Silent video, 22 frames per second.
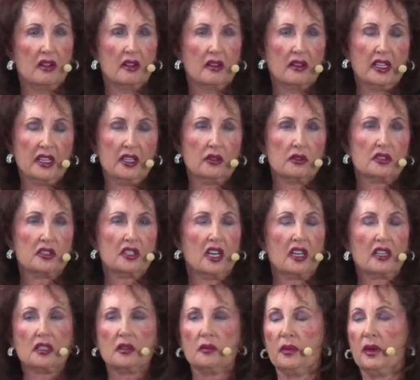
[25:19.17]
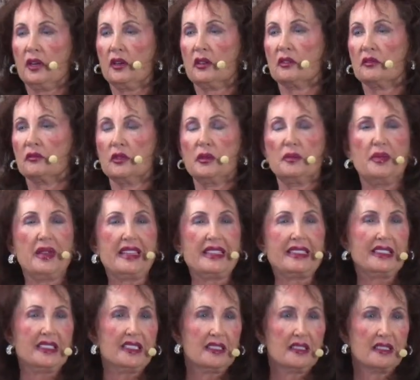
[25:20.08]
They don't talk about
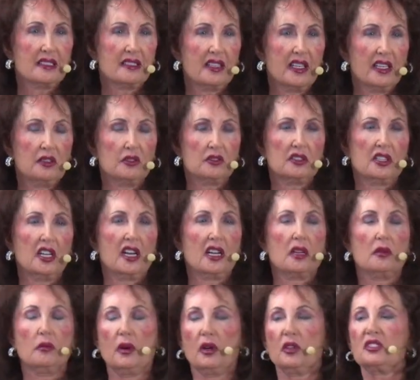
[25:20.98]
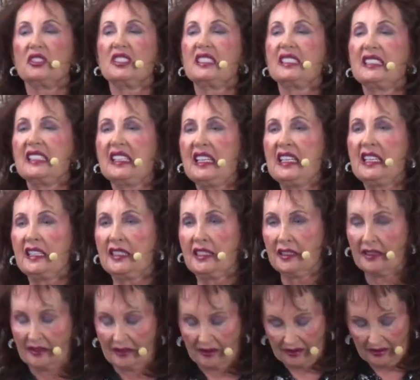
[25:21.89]
repentance. They don't talk about
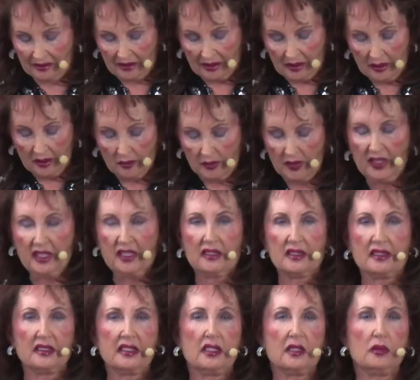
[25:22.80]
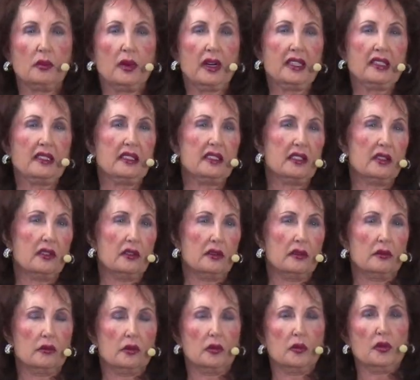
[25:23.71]
sin, because little by little,
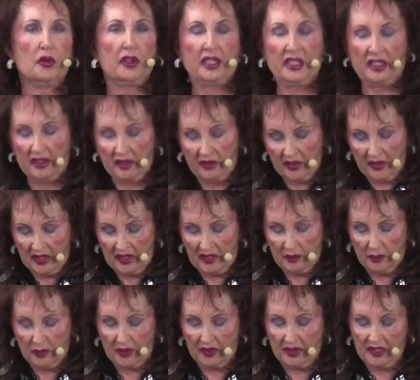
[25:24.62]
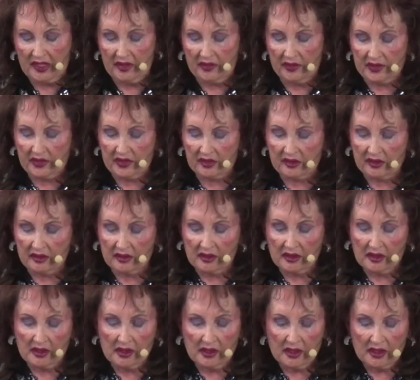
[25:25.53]
we're bringing in these beliefs.
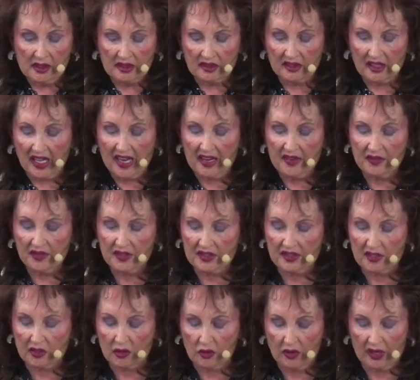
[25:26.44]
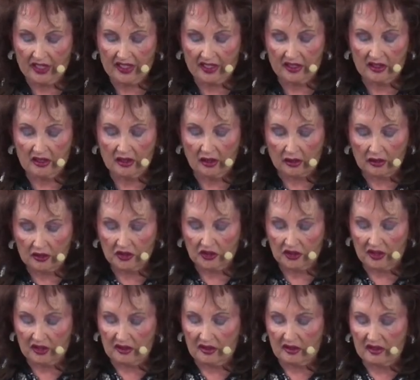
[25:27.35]
Life is the great
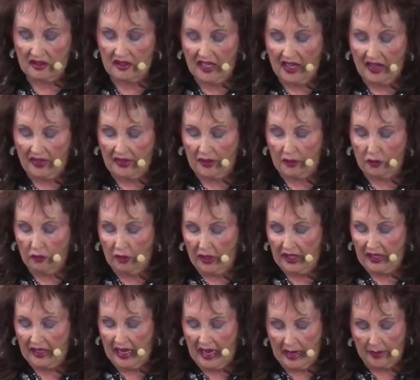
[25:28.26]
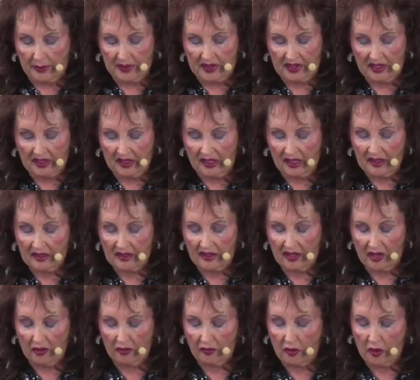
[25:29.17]
indulgence, death the great abstinence.
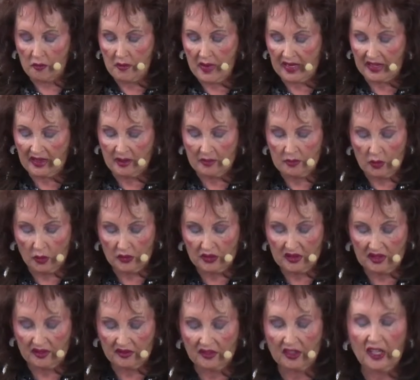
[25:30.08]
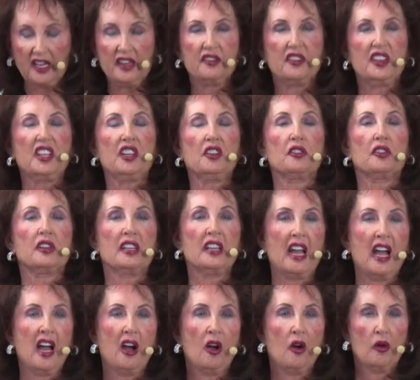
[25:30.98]
Therefore, make the most of life here and
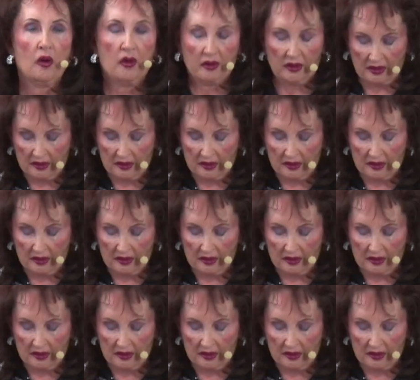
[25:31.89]
now.